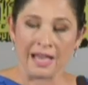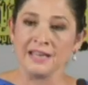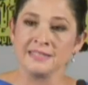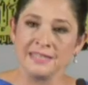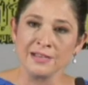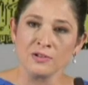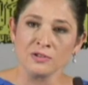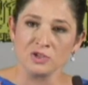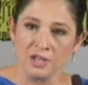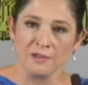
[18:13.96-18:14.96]
on a
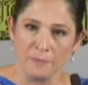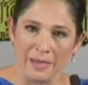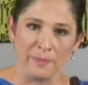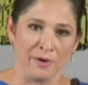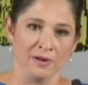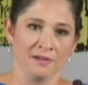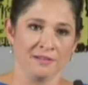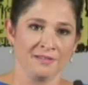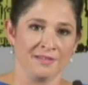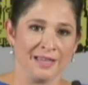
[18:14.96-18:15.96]
single sheet of paper.
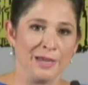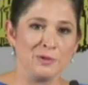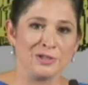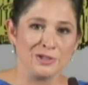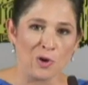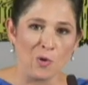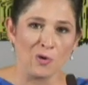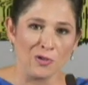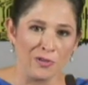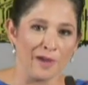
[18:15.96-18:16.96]
It was a
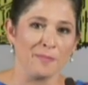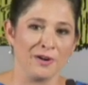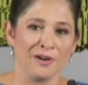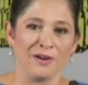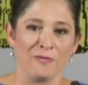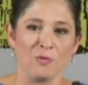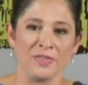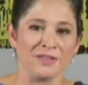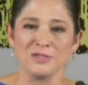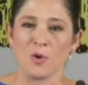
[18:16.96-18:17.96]
total number of
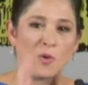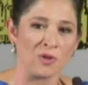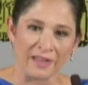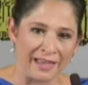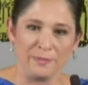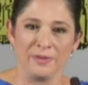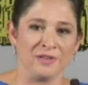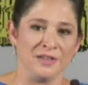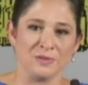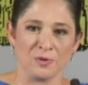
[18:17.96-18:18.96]
what the total
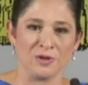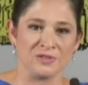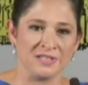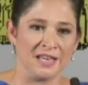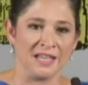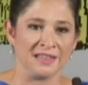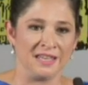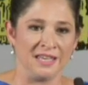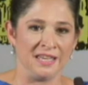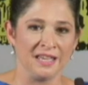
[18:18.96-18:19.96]
liabilities were sitting at
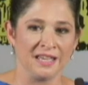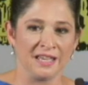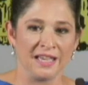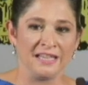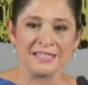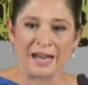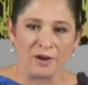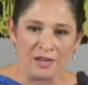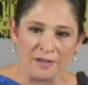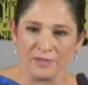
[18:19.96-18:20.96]
the
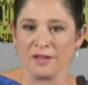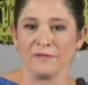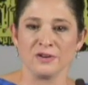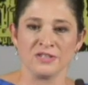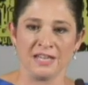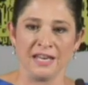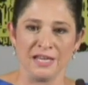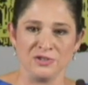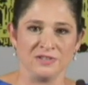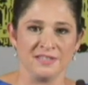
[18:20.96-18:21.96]
entirety of the governor's state
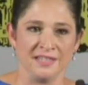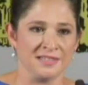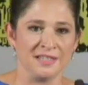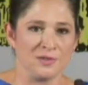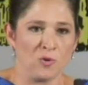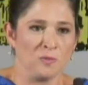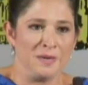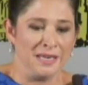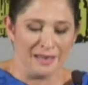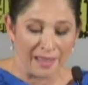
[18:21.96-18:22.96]
agencies. It told
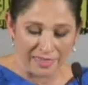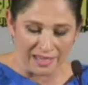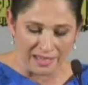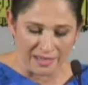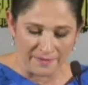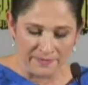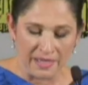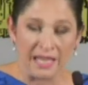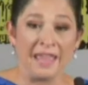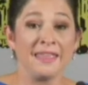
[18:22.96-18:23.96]
me nothing.
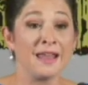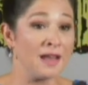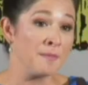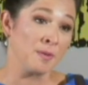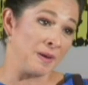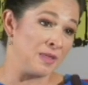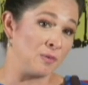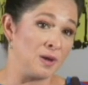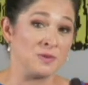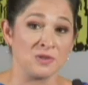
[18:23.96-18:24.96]
And that number, by the
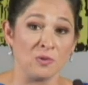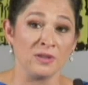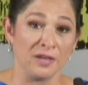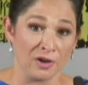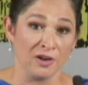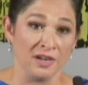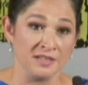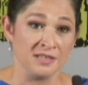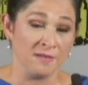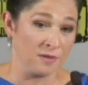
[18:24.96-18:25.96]
way, was only
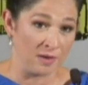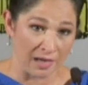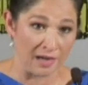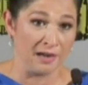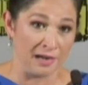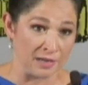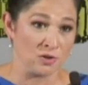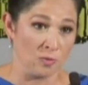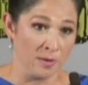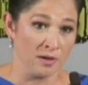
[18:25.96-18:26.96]
current, even though I got it in
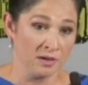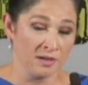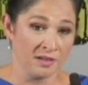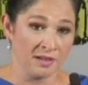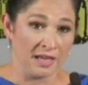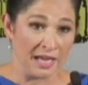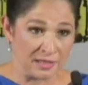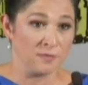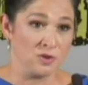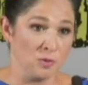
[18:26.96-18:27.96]
October,
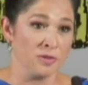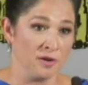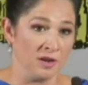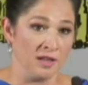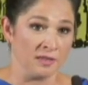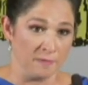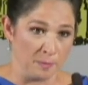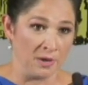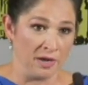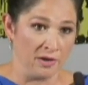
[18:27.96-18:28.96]
as of June 30th of the
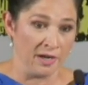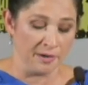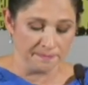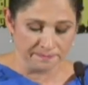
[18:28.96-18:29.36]
prior year.